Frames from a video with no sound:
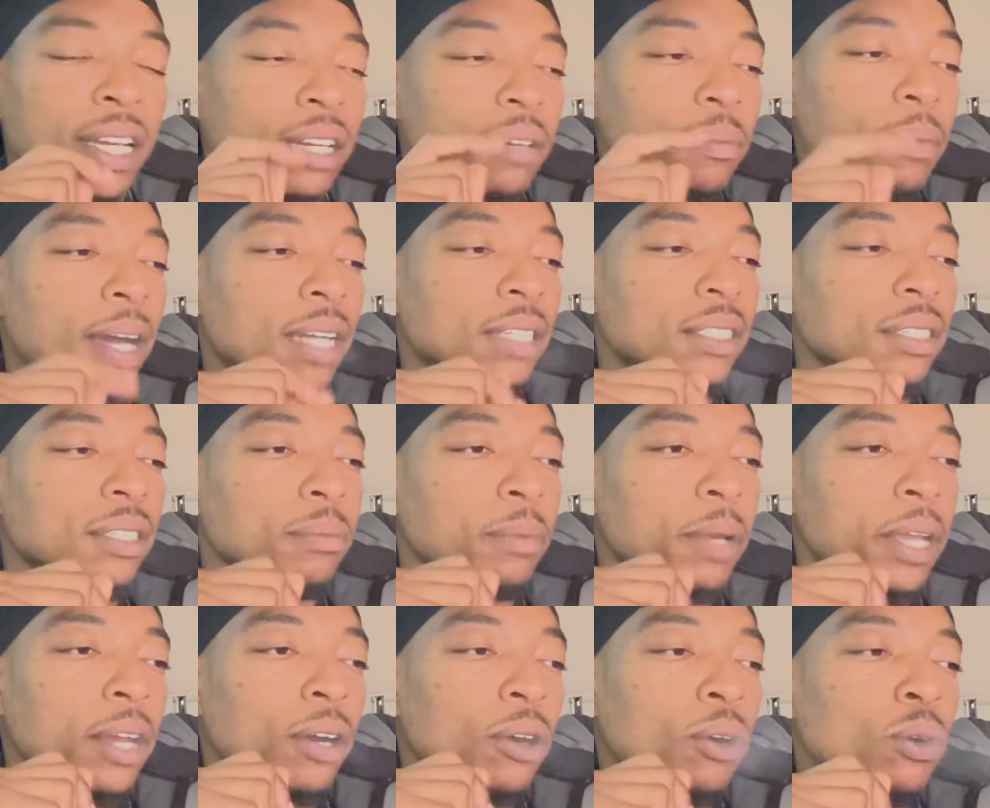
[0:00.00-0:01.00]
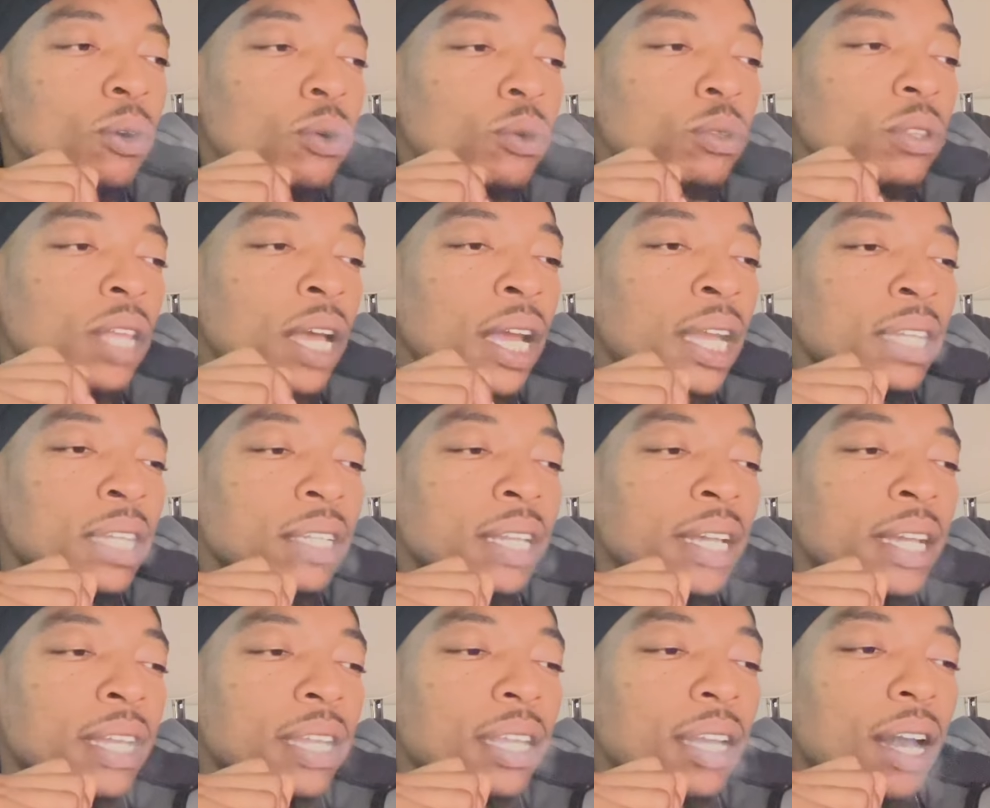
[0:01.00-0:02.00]
about this, man. Who think
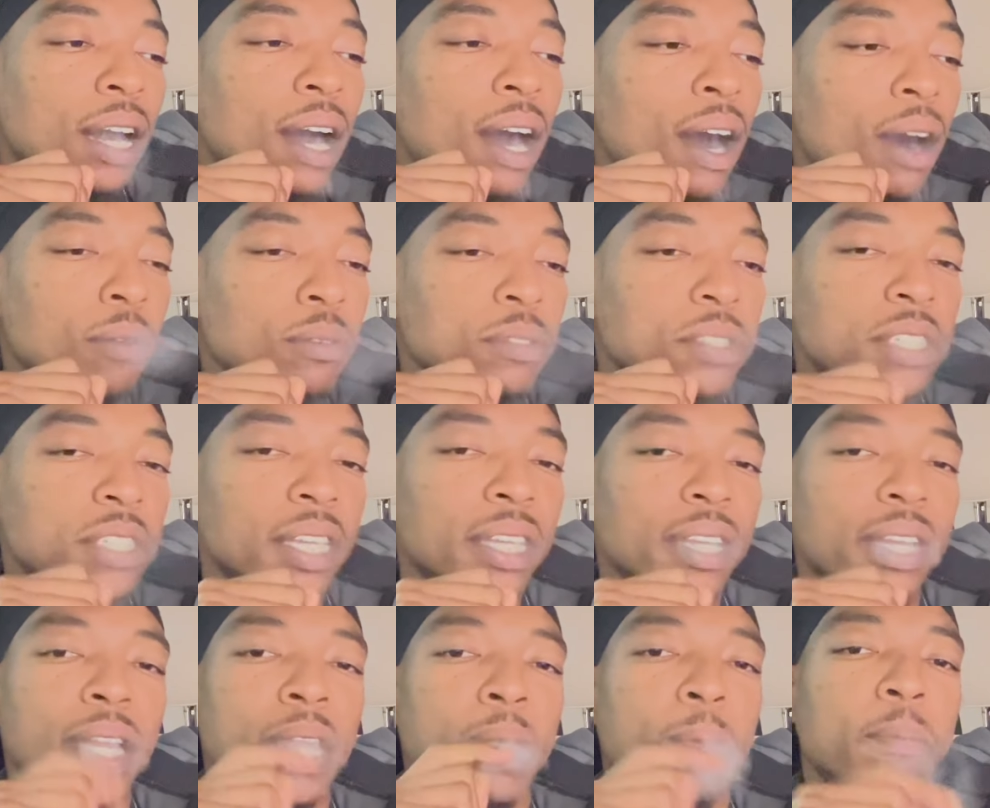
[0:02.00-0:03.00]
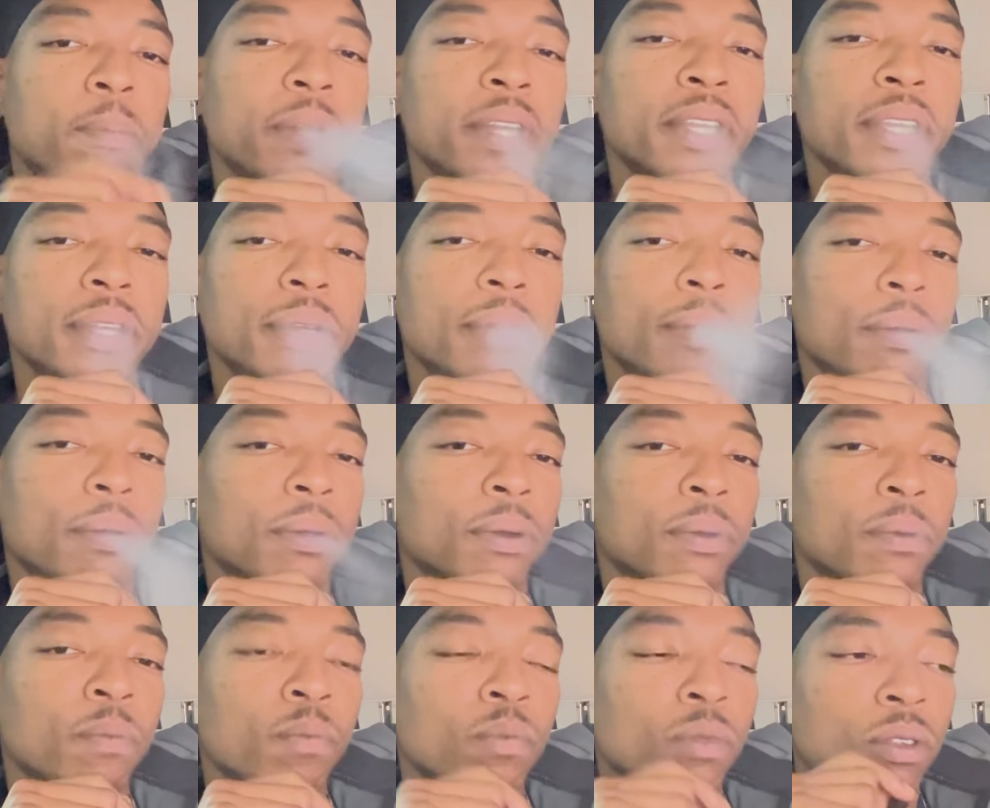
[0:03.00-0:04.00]
that Offset and P
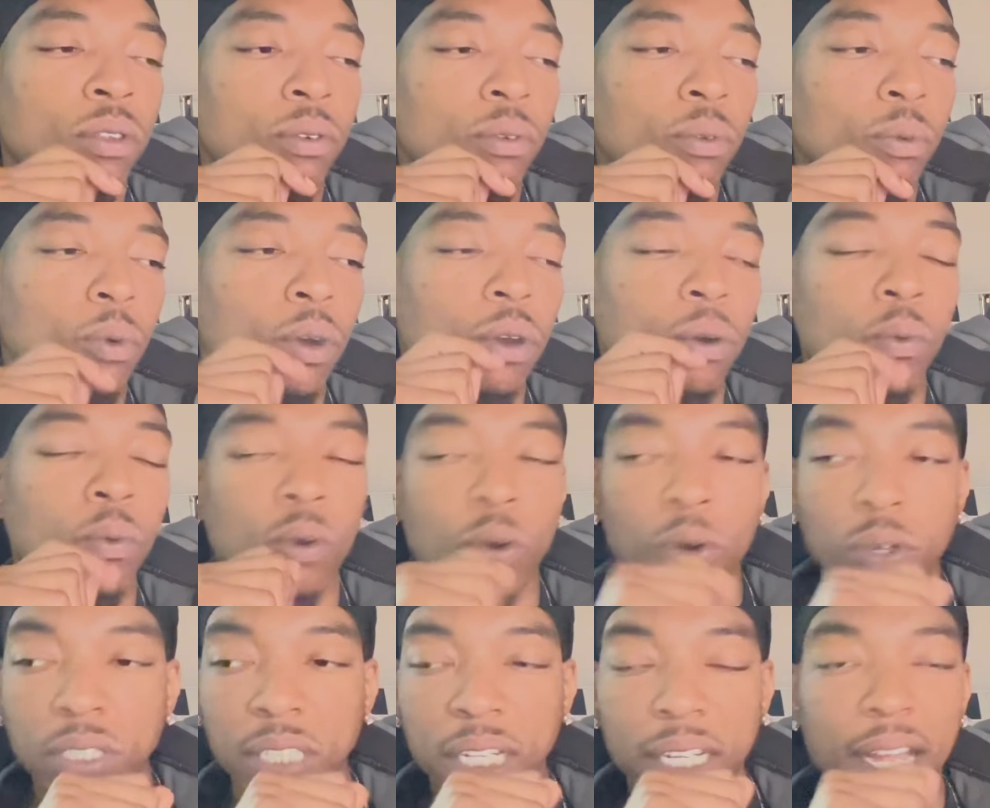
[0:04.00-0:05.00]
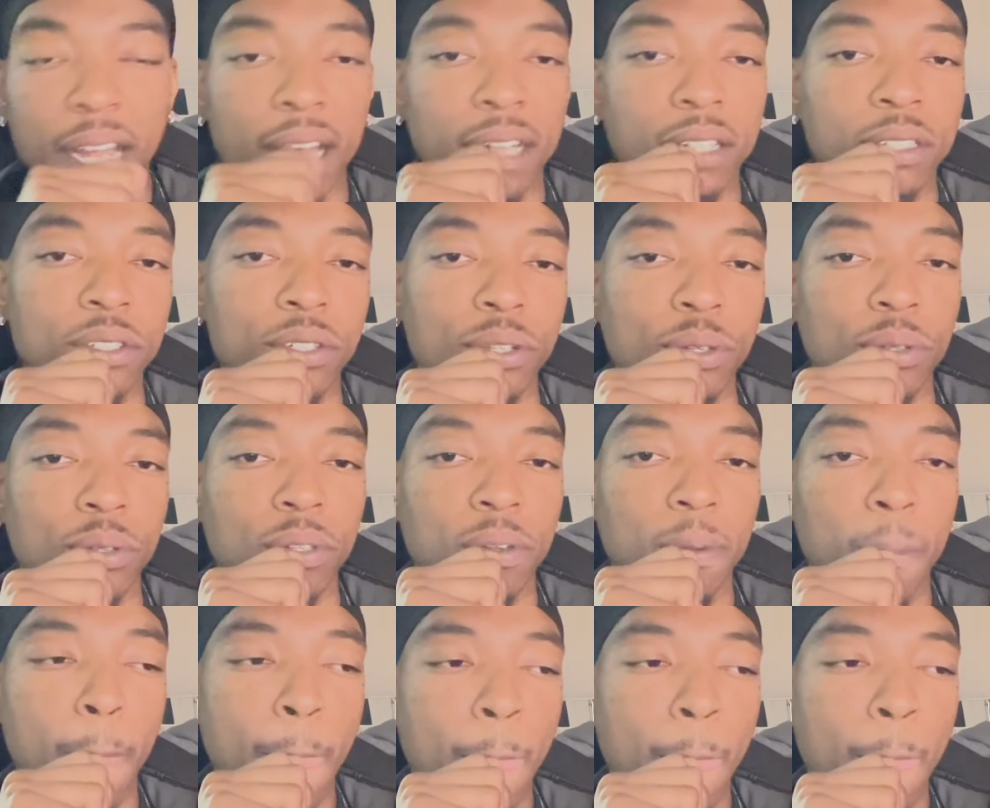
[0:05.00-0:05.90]
were the ones that got into it?